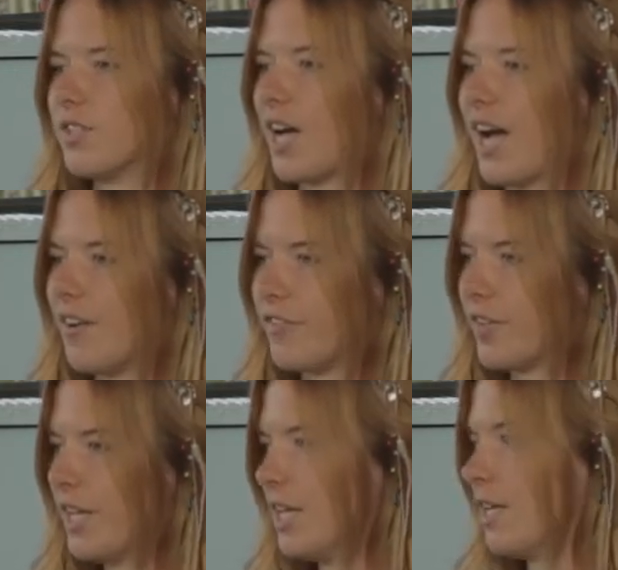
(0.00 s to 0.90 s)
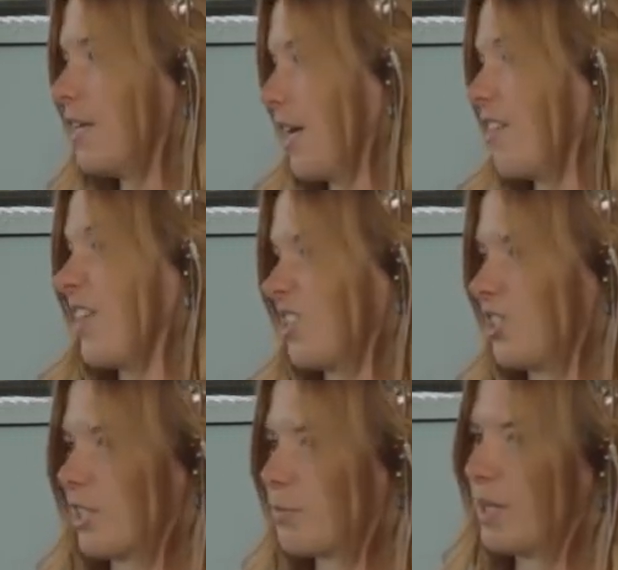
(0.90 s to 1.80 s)
have actually
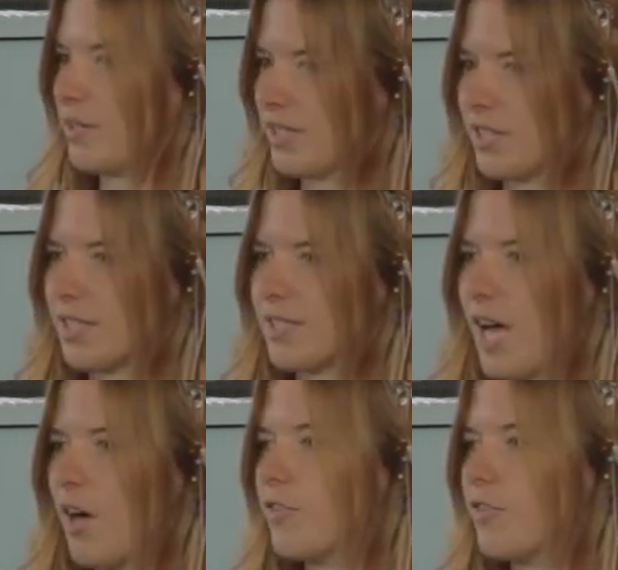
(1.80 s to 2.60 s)
experienced ourselves,